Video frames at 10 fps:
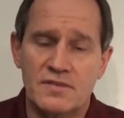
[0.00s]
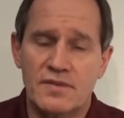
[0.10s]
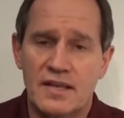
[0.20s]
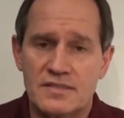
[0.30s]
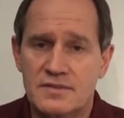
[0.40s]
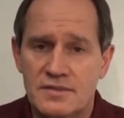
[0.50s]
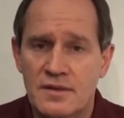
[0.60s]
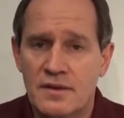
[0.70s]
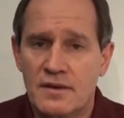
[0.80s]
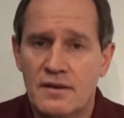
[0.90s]
if that's
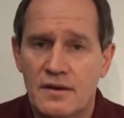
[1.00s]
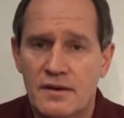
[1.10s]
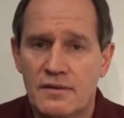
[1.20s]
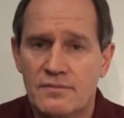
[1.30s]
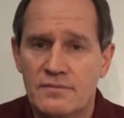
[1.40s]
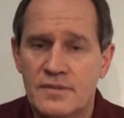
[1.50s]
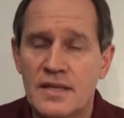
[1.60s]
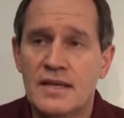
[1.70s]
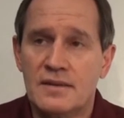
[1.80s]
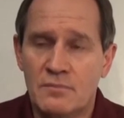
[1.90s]
uh,
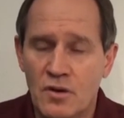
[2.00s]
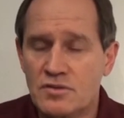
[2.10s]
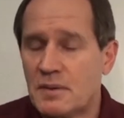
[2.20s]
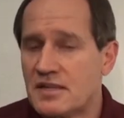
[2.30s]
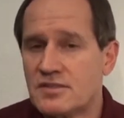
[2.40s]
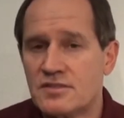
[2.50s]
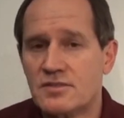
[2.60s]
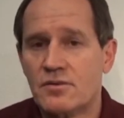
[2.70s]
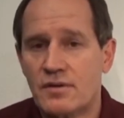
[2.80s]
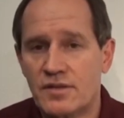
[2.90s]
needed. Most patients
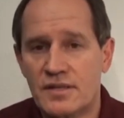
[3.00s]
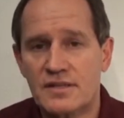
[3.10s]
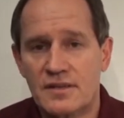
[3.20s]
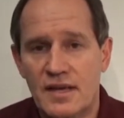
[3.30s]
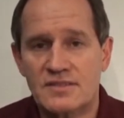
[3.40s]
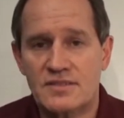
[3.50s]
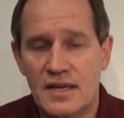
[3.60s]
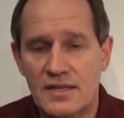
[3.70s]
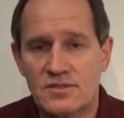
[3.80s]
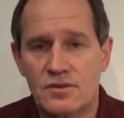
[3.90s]
don't ever get to that
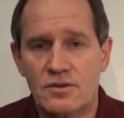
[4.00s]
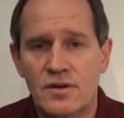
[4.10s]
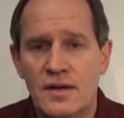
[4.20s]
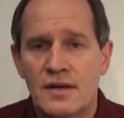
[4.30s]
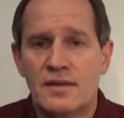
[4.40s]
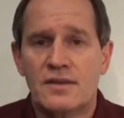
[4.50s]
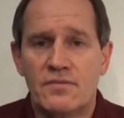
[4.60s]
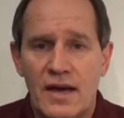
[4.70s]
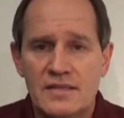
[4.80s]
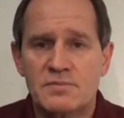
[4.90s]
stage, though. The
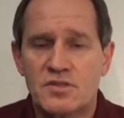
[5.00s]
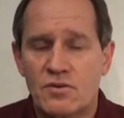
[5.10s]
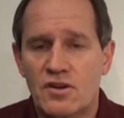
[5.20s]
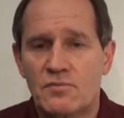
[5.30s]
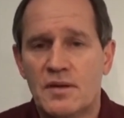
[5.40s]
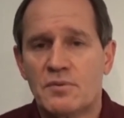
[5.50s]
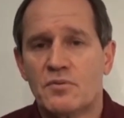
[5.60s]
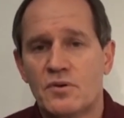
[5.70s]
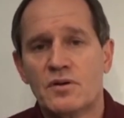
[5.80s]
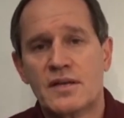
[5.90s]
vast majority of
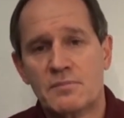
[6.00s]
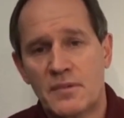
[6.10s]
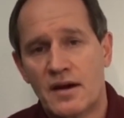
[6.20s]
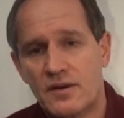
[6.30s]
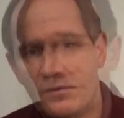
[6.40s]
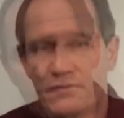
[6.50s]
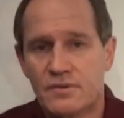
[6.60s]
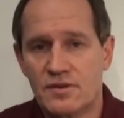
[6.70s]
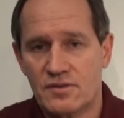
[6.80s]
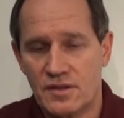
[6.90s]
people will get better
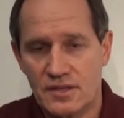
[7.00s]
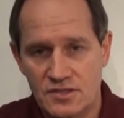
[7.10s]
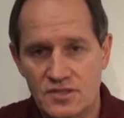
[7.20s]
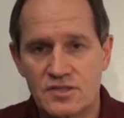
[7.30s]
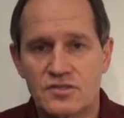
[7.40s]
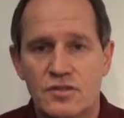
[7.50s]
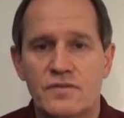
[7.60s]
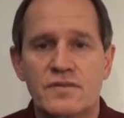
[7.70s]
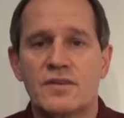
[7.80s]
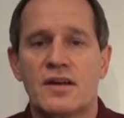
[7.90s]
with uh, just
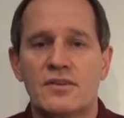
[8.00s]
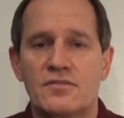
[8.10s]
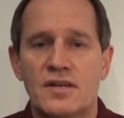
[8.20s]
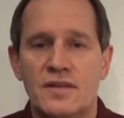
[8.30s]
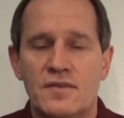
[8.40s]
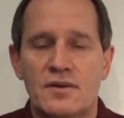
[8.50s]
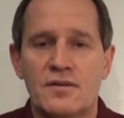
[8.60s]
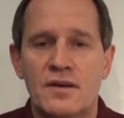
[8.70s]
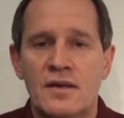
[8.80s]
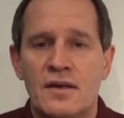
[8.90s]
conservative care, treating
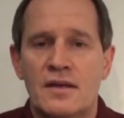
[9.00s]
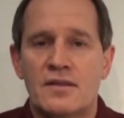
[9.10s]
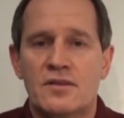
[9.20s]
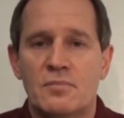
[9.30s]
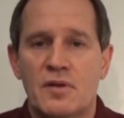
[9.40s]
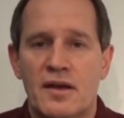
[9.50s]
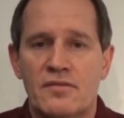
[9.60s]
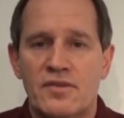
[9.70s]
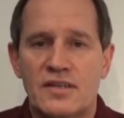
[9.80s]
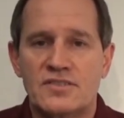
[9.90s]
their their
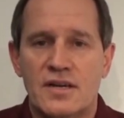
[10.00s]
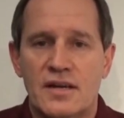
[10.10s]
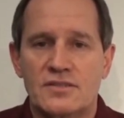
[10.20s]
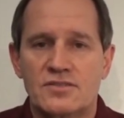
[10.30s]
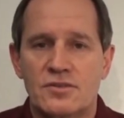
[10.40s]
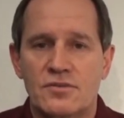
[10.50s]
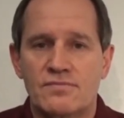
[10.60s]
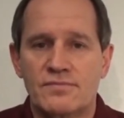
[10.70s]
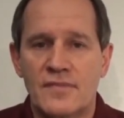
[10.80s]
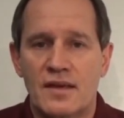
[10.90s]
plantar fasciitis. So,
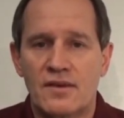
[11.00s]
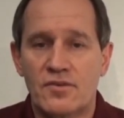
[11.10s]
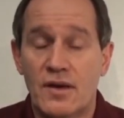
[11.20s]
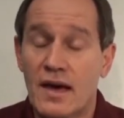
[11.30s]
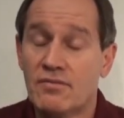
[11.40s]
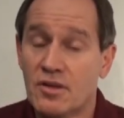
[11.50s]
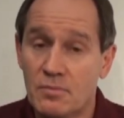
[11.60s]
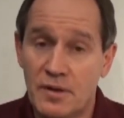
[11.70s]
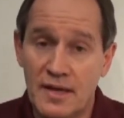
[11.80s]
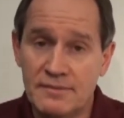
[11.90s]
if you have
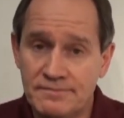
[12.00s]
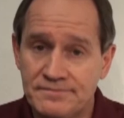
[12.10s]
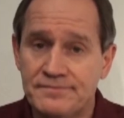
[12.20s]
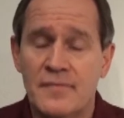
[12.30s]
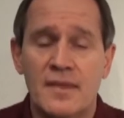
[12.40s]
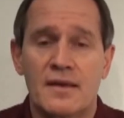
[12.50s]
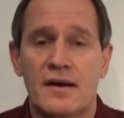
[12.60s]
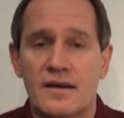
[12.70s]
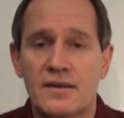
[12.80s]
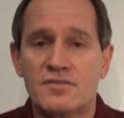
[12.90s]
heel pain,
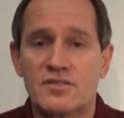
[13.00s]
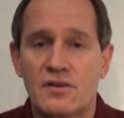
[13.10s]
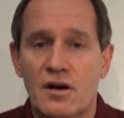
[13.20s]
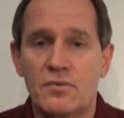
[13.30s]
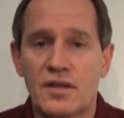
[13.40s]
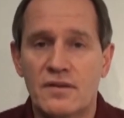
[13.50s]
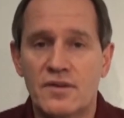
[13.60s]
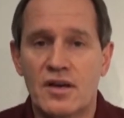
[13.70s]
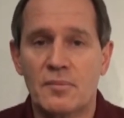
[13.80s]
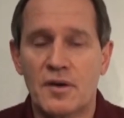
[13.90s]
uh, give us a call. We'd
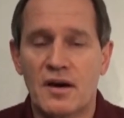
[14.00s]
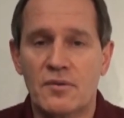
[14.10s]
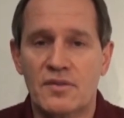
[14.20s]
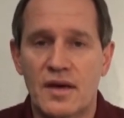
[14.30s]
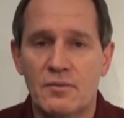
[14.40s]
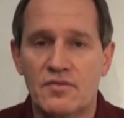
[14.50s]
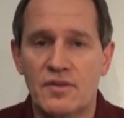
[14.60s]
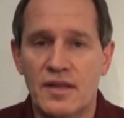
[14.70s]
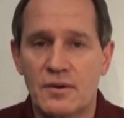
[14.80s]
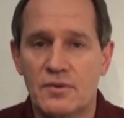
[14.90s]
love to help you out with that. We
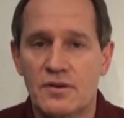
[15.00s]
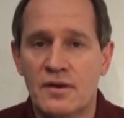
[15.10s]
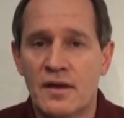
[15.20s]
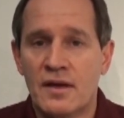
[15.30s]
feel like we're